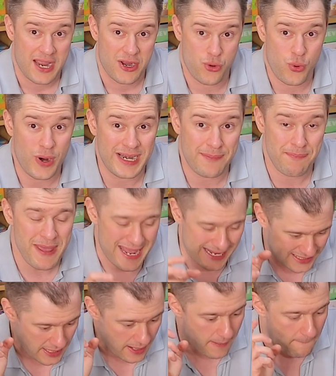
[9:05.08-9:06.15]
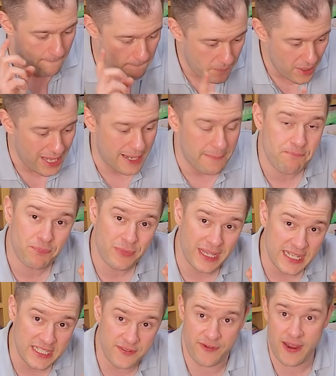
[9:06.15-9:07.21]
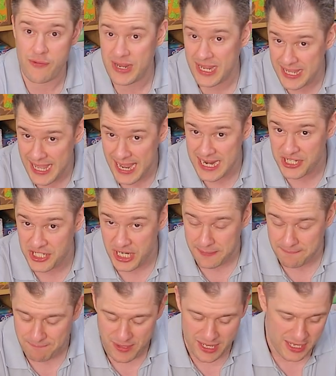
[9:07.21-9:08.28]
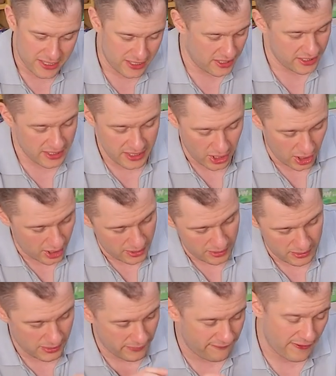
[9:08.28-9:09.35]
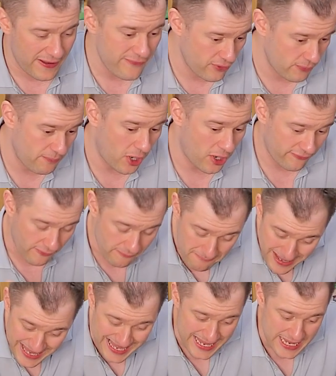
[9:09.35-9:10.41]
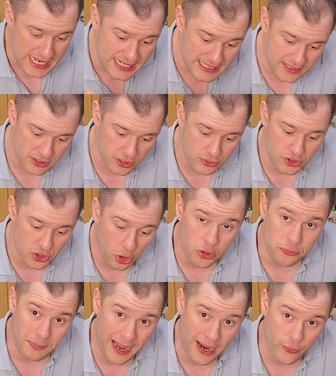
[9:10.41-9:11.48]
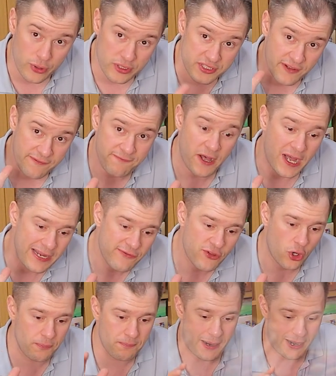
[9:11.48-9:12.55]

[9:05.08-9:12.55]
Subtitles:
quite a bit. But it's very engaging. The favorite part for me is those god powers. The five god